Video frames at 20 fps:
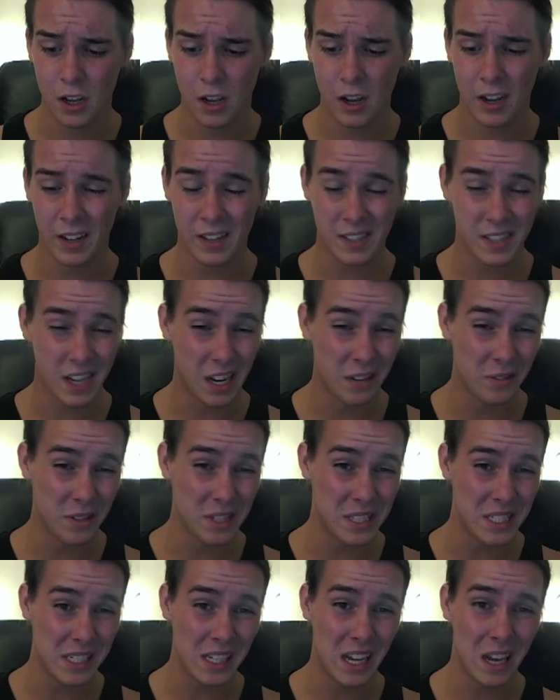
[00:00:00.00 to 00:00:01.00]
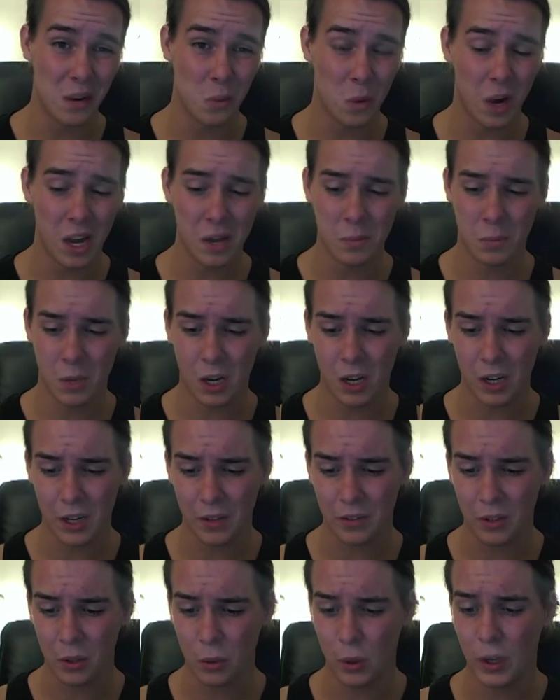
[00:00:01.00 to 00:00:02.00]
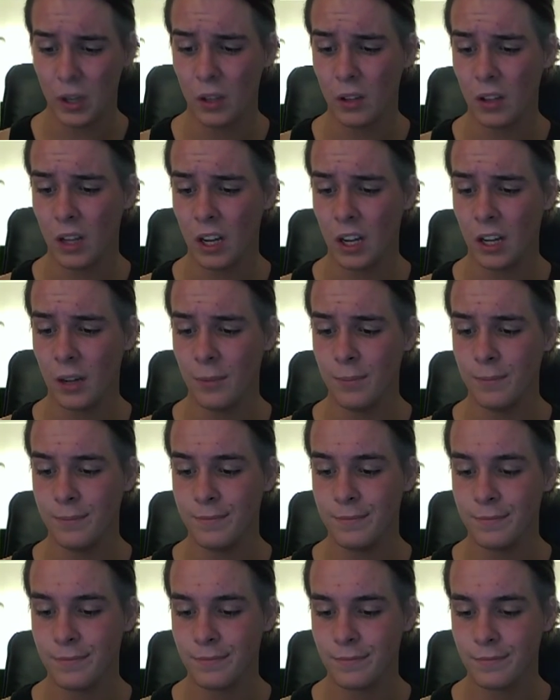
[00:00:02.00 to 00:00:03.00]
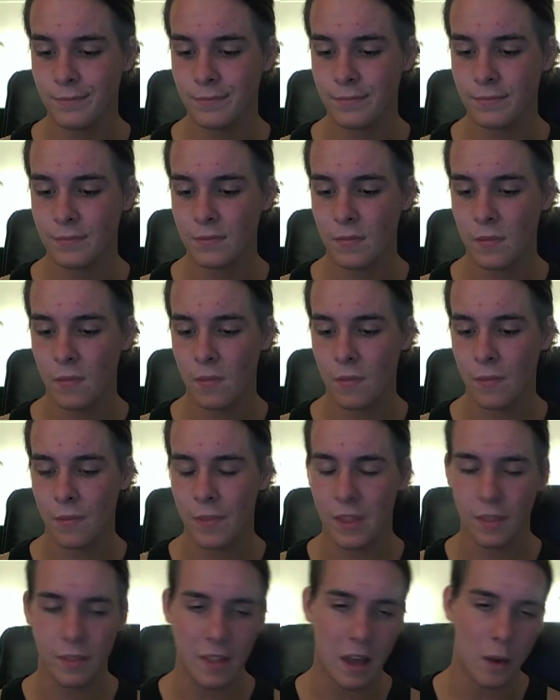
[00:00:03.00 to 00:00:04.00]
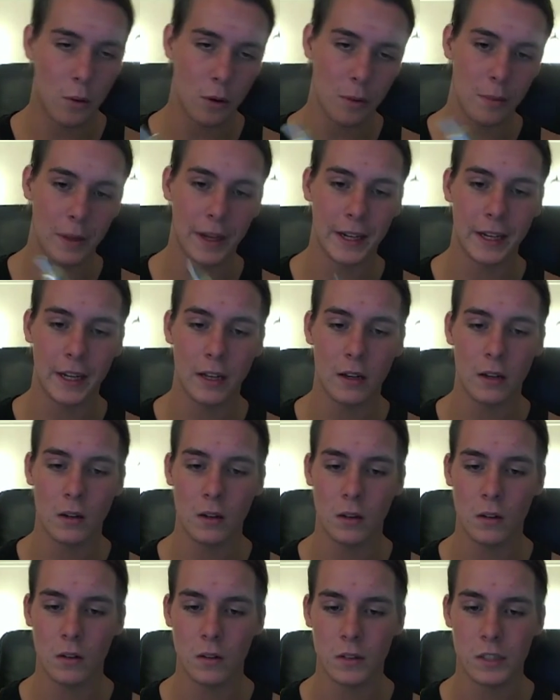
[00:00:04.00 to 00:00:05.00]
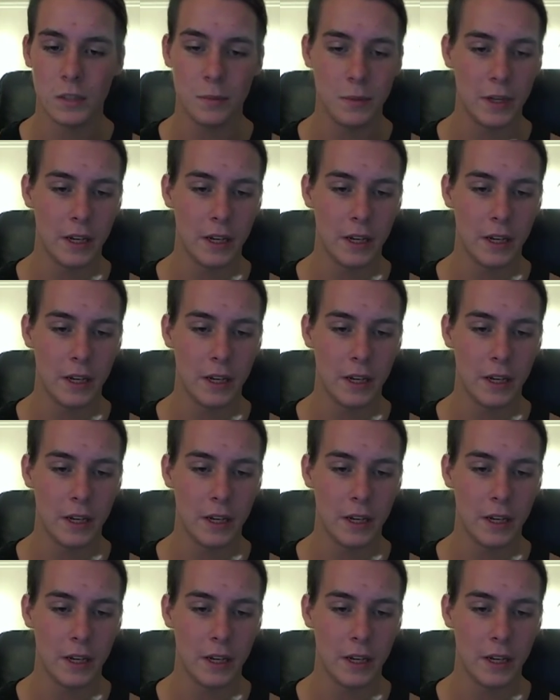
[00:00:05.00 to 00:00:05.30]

It is kind of a DIY mod, if you will. That would make it, to me,